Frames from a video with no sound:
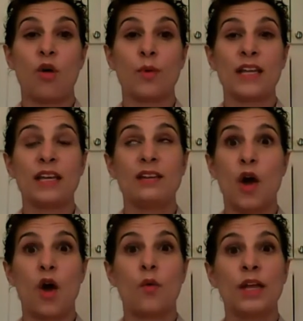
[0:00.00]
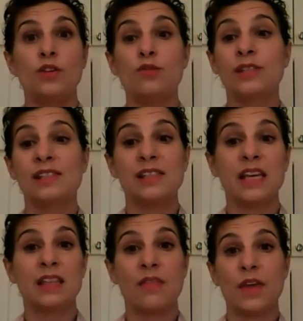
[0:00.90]
already know, and you
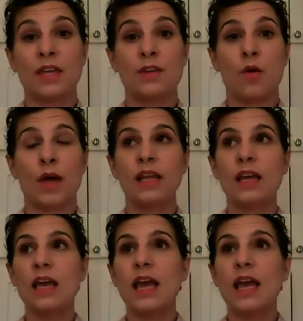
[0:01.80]
see that they know it.